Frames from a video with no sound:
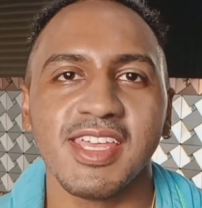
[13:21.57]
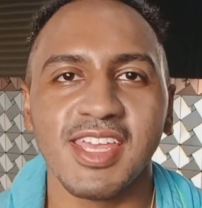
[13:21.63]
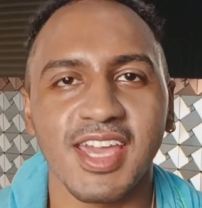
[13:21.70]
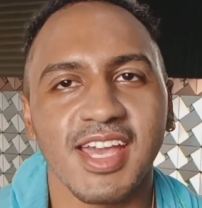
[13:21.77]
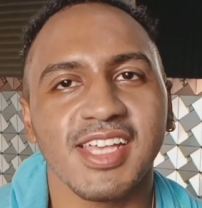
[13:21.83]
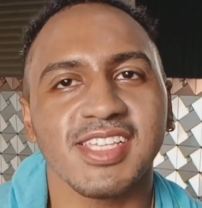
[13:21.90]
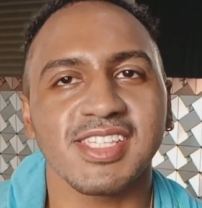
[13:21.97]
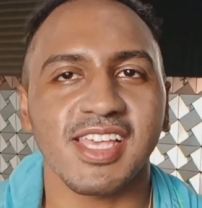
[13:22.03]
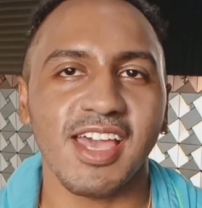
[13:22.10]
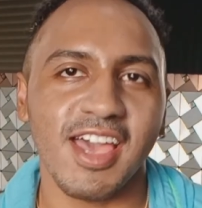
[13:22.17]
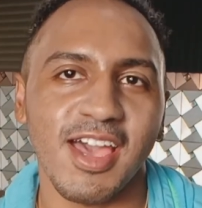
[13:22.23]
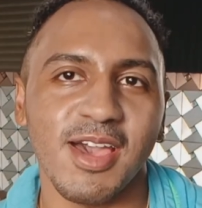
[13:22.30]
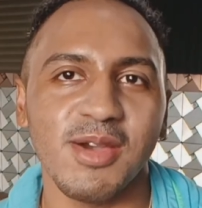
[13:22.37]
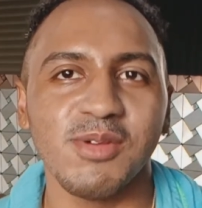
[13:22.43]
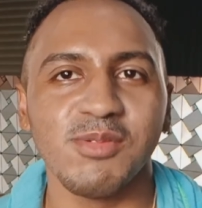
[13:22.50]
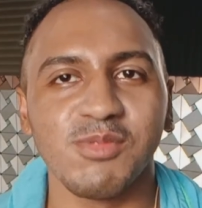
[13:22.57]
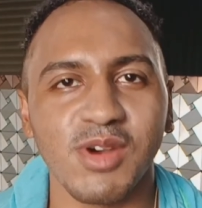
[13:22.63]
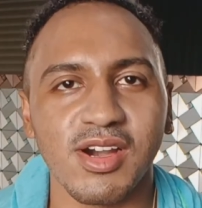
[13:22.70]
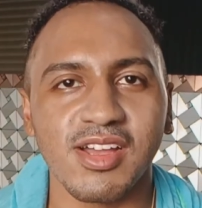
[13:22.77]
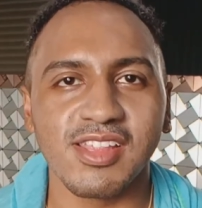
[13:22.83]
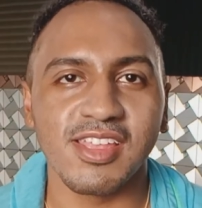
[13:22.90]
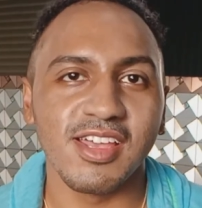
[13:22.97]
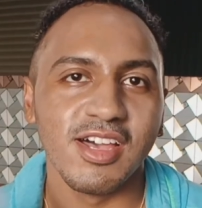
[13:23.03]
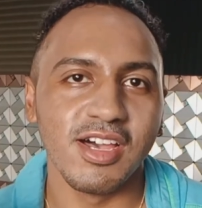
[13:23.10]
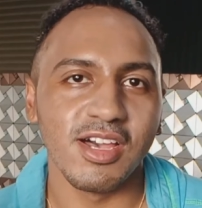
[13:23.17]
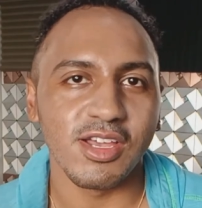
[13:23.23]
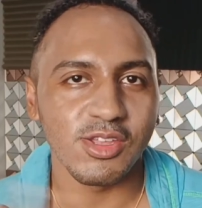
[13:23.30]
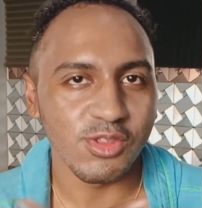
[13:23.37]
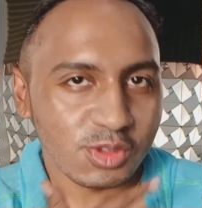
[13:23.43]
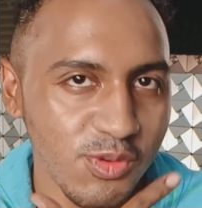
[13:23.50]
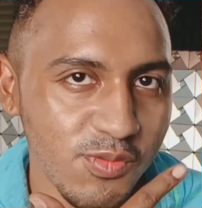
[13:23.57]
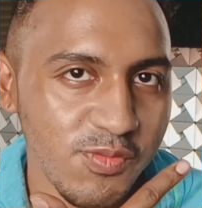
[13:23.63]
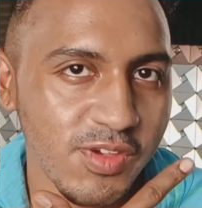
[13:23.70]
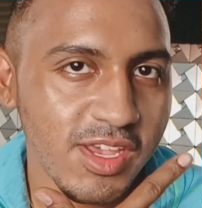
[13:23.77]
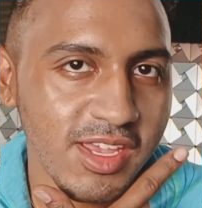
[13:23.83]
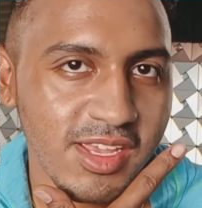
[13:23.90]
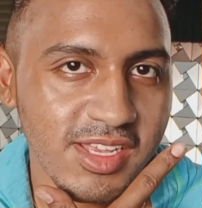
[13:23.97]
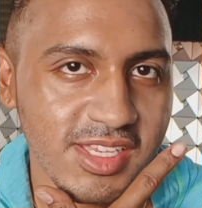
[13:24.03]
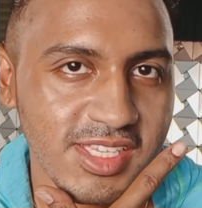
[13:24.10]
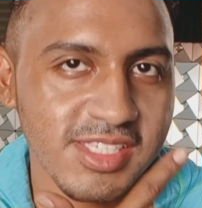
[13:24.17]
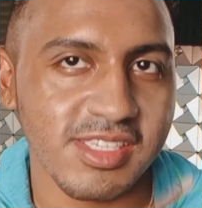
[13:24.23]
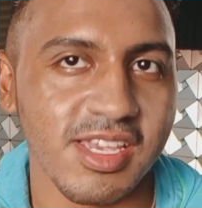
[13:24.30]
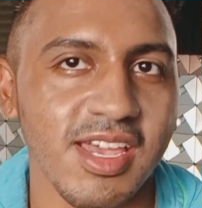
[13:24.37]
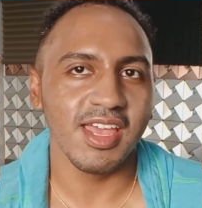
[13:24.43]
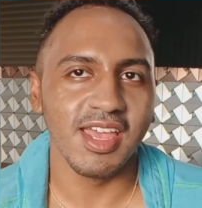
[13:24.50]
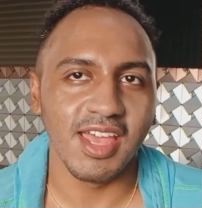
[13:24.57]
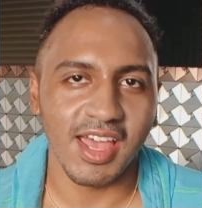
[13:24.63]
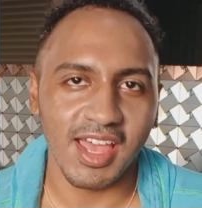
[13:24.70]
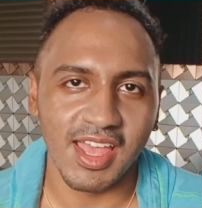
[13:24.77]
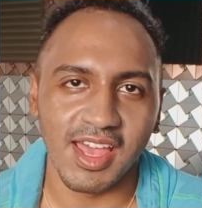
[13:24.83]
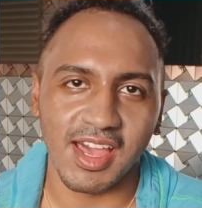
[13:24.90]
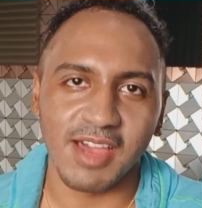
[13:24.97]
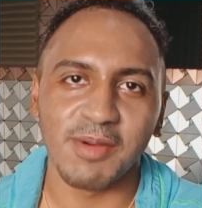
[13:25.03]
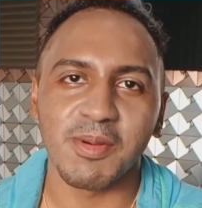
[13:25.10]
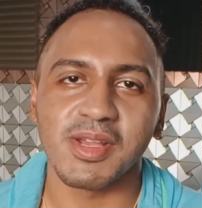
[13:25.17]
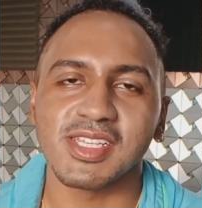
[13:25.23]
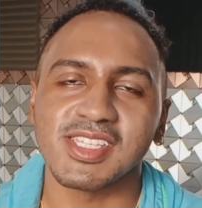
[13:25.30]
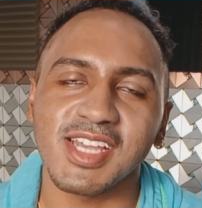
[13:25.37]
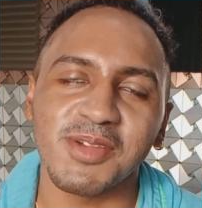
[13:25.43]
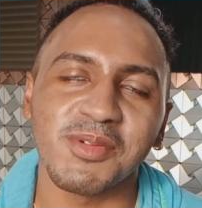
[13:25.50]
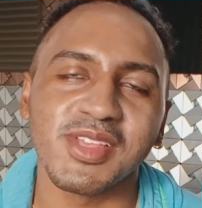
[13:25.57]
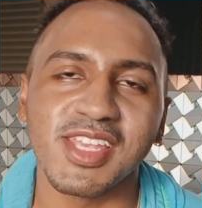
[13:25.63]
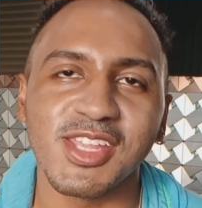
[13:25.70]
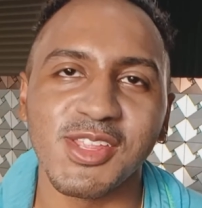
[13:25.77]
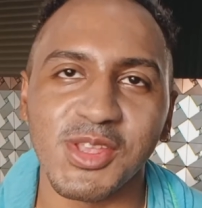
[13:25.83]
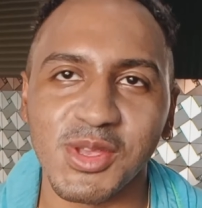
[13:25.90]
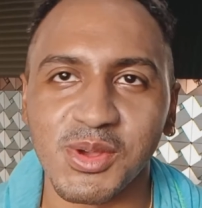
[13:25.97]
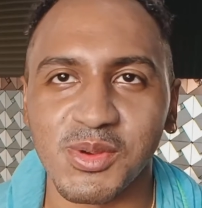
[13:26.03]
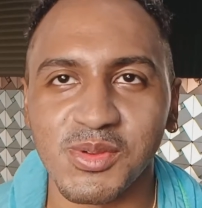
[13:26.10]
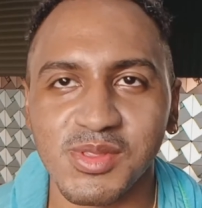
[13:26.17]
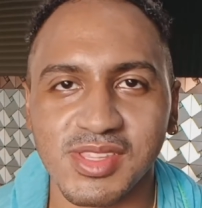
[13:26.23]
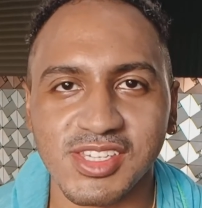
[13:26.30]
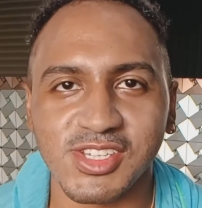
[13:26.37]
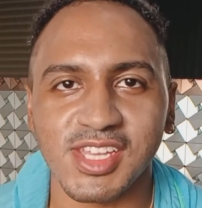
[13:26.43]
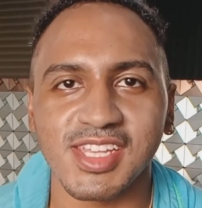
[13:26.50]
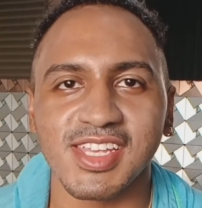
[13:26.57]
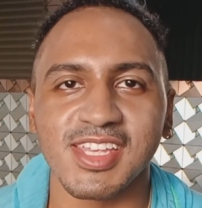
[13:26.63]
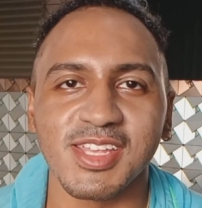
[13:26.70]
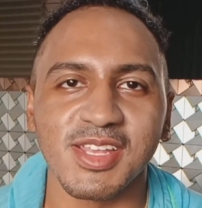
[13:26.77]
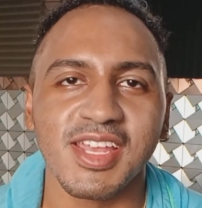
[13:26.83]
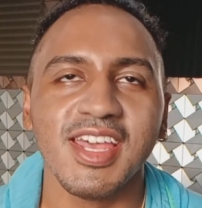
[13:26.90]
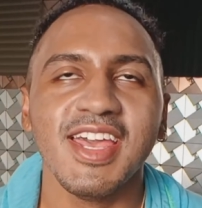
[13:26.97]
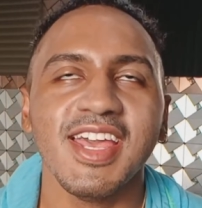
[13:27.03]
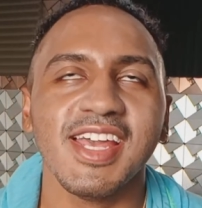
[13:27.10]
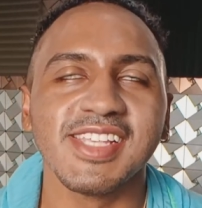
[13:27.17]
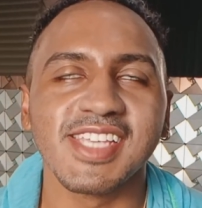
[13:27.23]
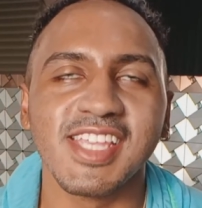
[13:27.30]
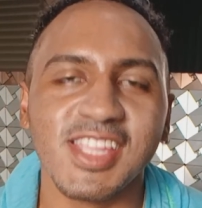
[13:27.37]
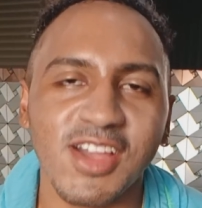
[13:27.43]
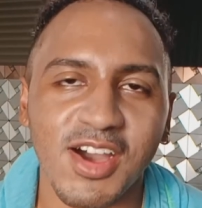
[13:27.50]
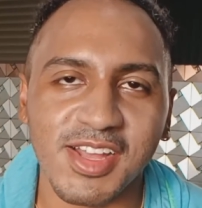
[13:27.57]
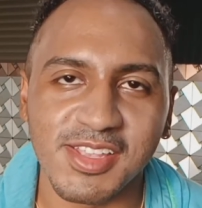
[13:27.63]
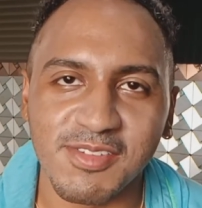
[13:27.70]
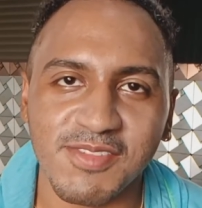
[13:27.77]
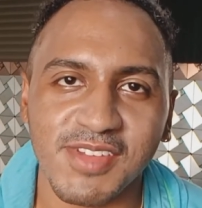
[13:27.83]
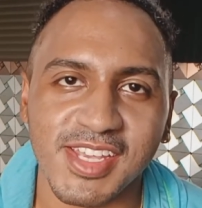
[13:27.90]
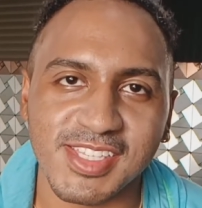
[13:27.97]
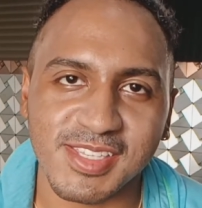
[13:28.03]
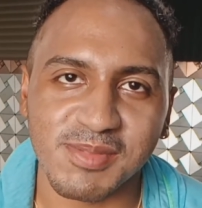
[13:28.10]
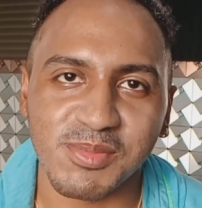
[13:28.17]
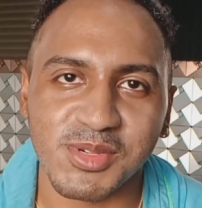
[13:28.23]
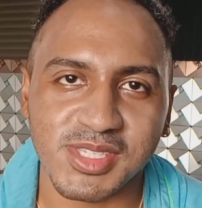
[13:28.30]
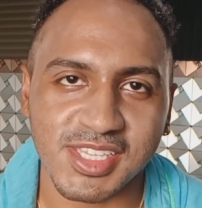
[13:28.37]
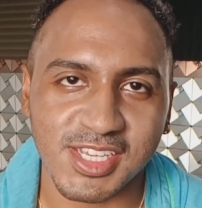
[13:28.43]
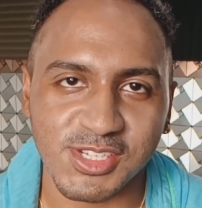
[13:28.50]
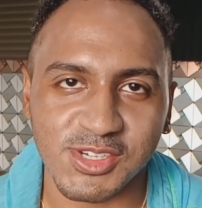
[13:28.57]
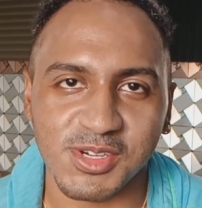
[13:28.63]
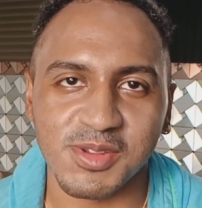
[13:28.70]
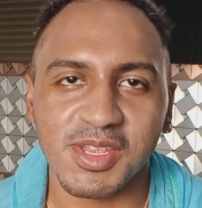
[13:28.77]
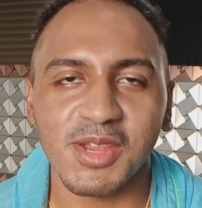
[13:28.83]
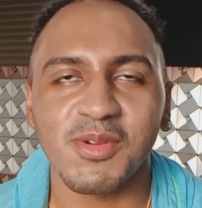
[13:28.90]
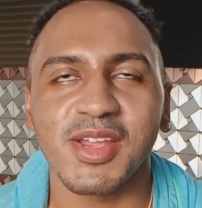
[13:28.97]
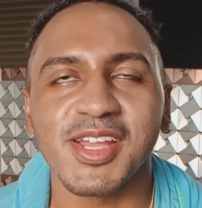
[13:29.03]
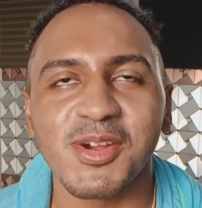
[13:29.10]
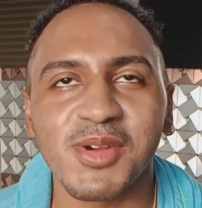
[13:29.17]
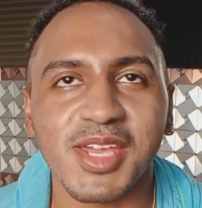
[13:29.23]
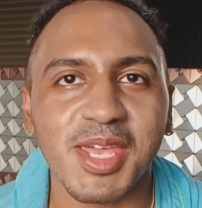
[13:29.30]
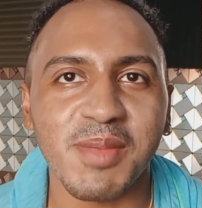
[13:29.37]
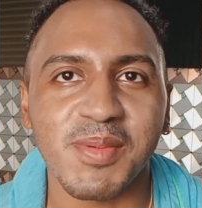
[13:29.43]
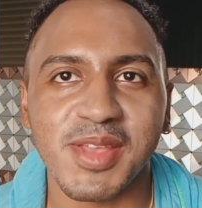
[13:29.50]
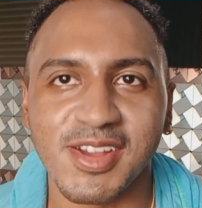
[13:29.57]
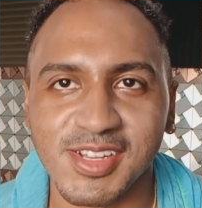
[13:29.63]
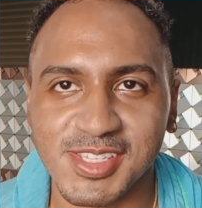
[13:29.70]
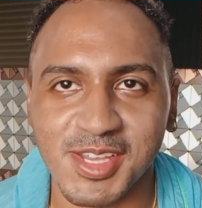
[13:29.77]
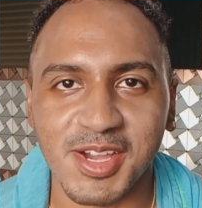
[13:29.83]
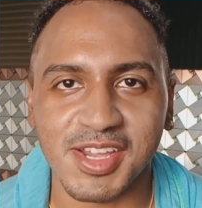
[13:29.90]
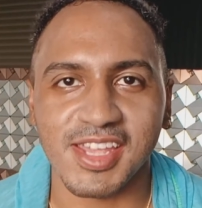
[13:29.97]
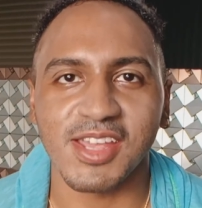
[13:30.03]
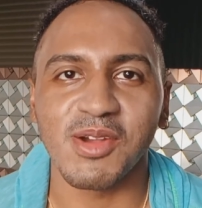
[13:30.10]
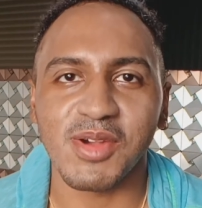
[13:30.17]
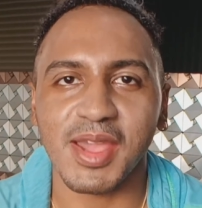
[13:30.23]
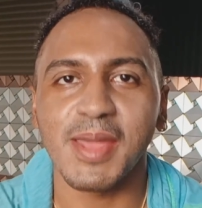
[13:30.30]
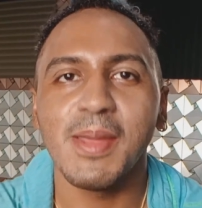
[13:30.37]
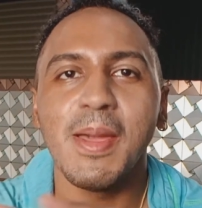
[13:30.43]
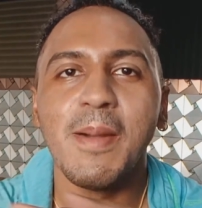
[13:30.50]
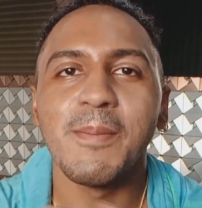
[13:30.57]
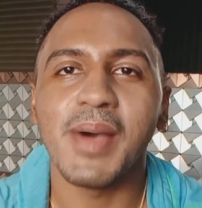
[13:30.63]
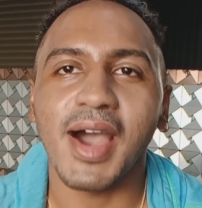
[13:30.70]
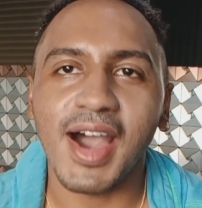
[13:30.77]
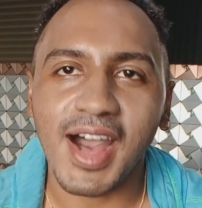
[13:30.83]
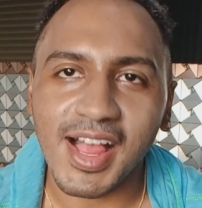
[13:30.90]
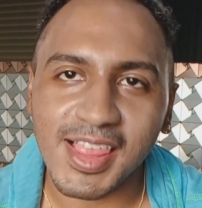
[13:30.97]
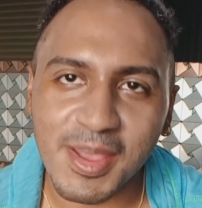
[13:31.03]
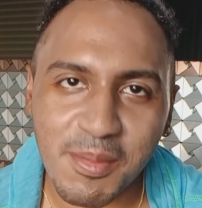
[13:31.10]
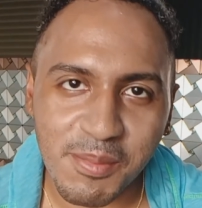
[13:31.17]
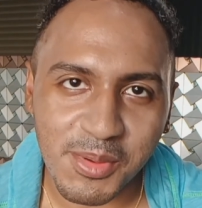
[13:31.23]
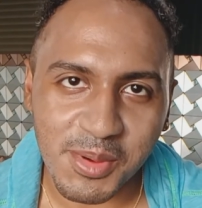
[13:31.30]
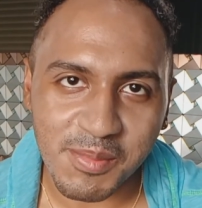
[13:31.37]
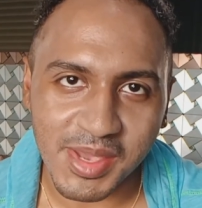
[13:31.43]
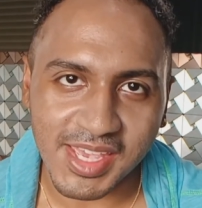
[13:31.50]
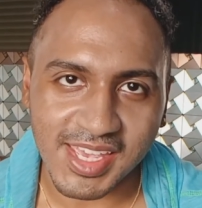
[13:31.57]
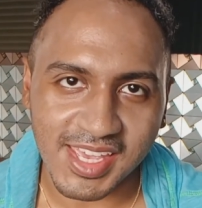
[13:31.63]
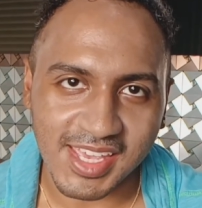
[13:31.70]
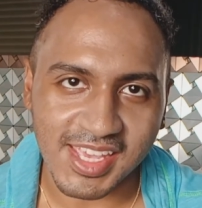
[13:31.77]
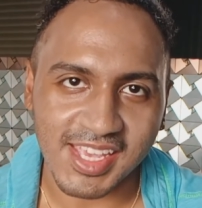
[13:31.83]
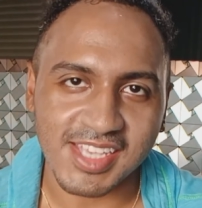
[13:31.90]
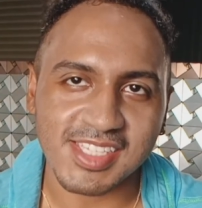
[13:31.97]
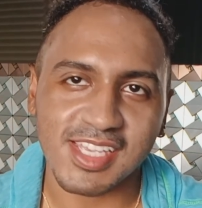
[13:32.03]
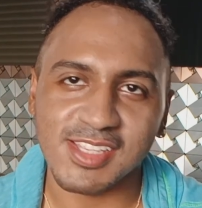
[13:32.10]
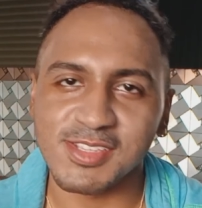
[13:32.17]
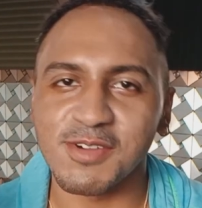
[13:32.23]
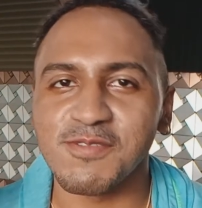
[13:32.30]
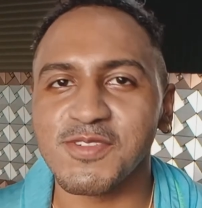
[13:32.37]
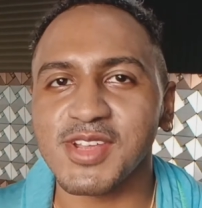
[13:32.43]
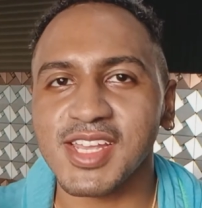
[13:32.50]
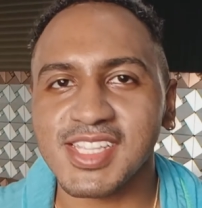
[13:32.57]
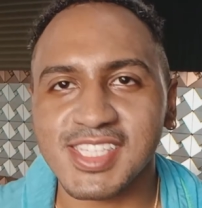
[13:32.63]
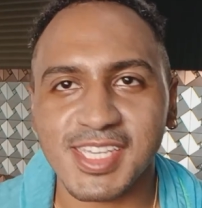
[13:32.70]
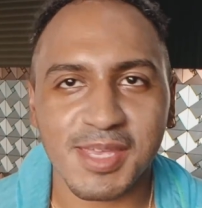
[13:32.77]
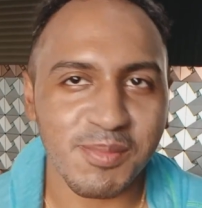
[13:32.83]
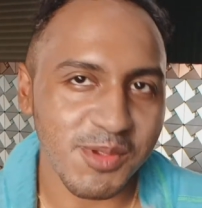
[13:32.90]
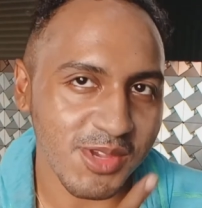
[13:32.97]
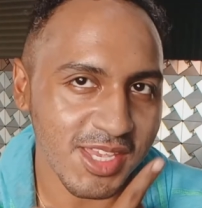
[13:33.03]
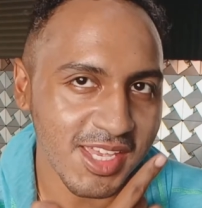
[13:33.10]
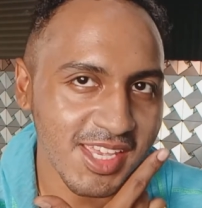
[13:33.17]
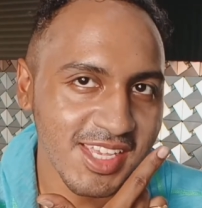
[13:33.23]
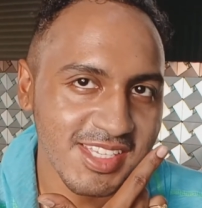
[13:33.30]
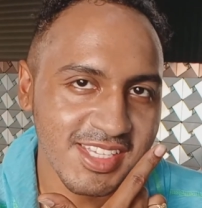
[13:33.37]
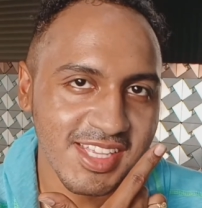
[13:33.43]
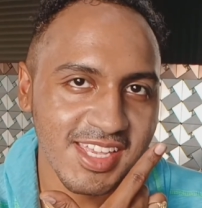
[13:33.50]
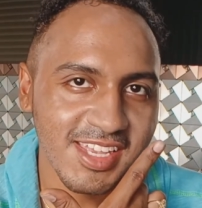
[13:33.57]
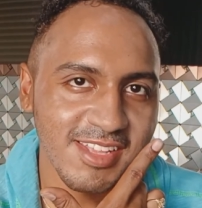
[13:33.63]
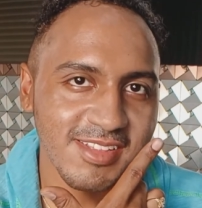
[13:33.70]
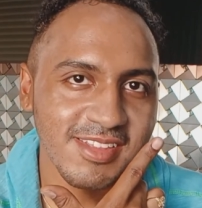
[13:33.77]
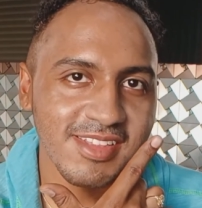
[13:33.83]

Yes, I want a new face. It's not really new. They did it. It's a non-invasive procedure. Here I go, keeping on talking. Okay, paalam po, my Keekees, and don't forget to keep your Keekees clean.